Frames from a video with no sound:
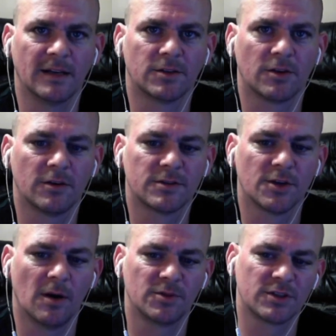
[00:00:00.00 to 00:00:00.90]
turn, so
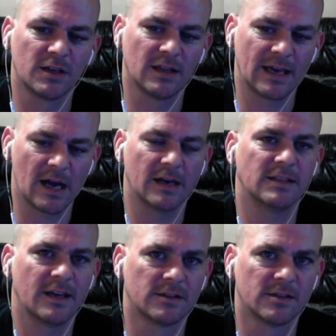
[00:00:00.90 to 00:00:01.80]
I'm just gonna like kind of
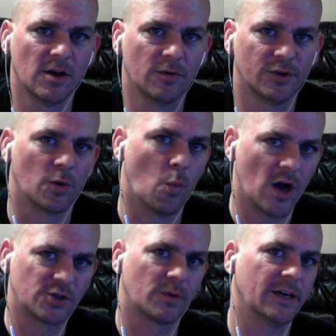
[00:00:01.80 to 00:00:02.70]
take it slow, and you can
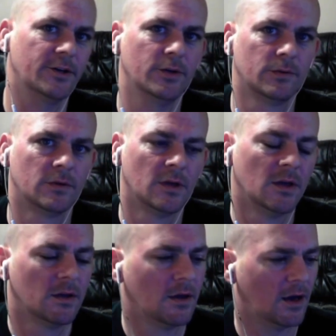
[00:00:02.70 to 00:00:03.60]
watch what I do,
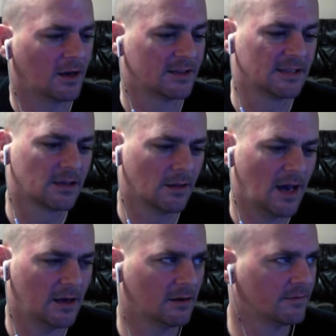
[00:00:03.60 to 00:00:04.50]
because it's a
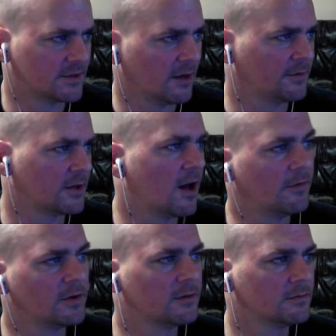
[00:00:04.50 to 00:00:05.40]
lot of stuff to
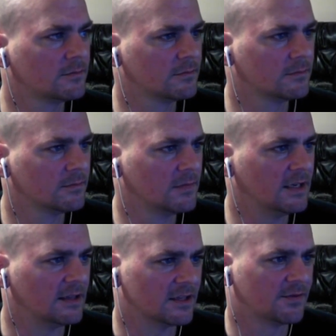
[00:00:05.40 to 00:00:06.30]
cover
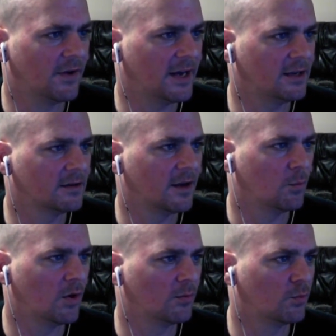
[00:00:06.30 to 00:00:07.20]
in this fight and
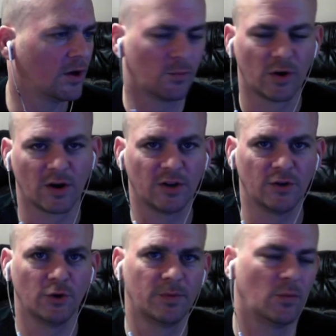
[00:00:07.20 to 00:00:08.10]
what we're gonna
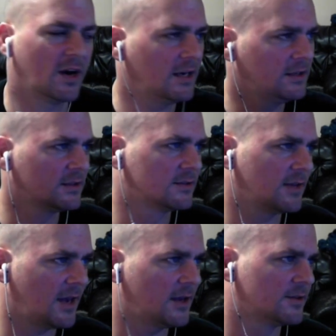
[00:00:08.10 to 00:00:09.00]
do. But when I need to
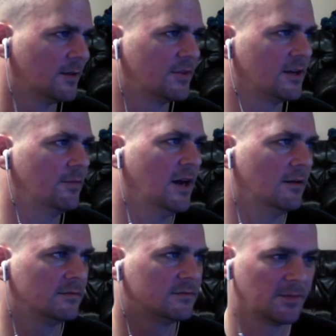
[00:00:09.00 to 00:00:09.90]
say something
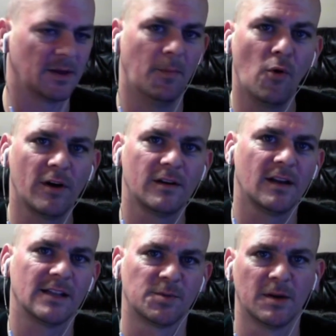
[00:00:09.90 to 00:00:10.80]
about something important,
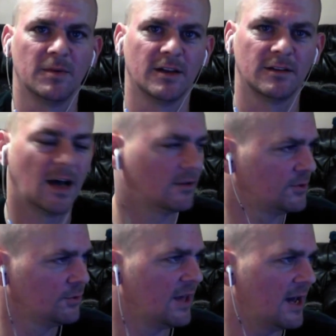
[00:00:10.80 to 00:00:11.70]
that's what I'll
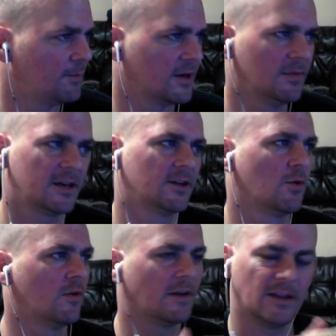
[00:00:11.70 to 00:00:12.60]
do that, but I'm not gonna go
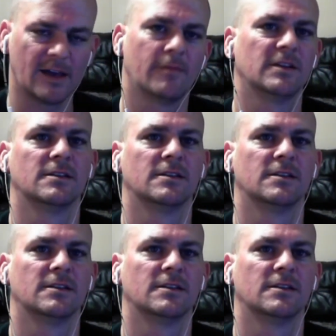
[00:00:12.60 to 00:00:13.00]
over like every